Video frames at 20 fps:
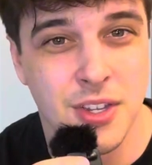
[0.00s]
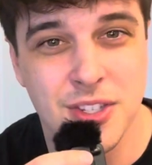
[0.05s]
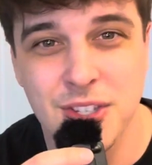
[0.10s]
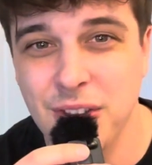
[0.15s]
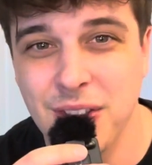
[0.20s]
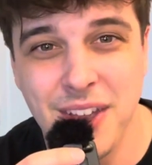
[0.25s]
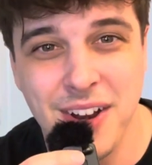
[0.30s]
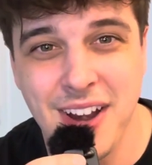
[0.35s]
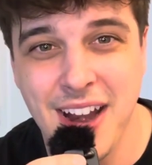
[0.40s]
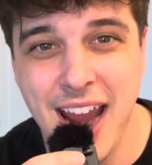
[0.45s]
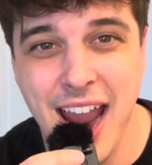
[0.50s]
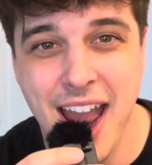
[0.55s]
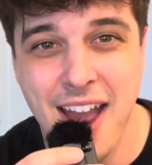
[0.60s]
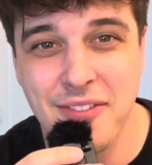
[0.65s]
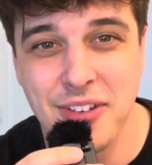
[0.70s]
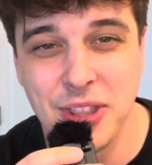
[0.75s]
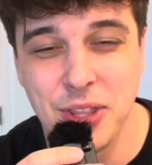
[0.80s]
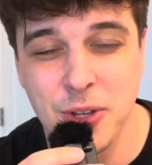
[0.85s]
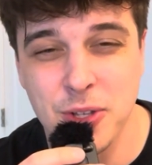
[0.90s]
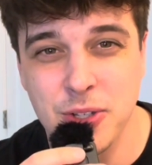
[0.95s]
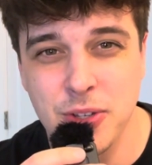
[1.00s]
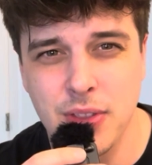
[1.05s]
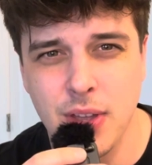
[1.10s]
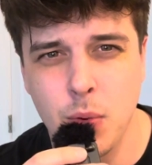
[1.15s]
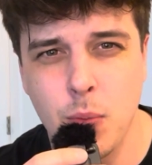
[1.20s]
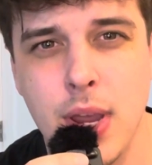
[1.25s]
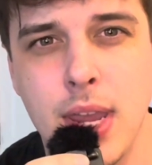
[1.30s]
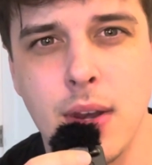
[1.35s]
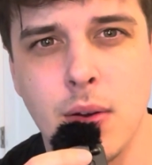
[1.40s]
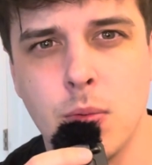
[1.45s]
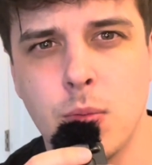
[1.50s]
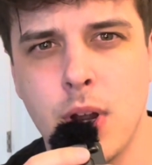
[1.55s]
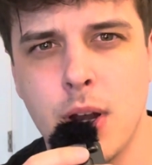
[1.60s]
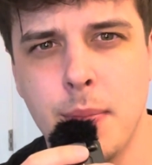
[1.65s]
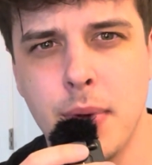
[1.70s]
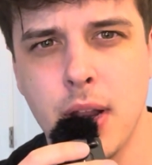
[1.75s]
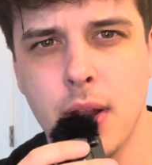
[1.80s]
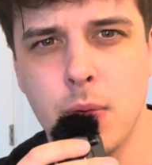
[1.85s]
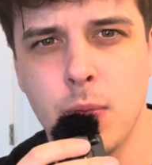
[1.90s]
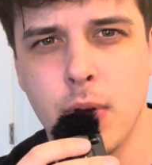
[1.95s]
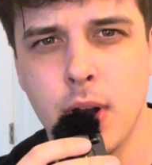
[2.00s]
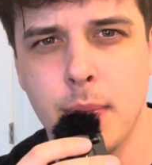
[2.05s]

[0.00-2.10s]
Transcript: So there you have it. Those are the, wait a minute.